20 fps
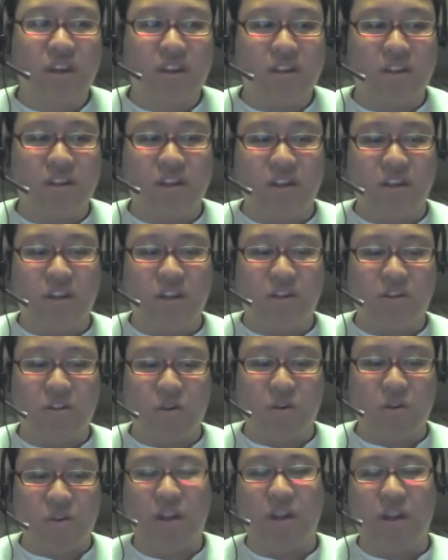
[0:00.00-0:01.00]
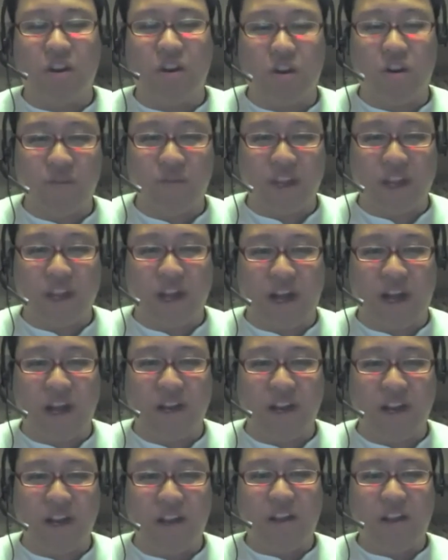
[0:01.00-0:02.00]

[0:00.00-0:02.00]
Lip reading: The two that they normally got,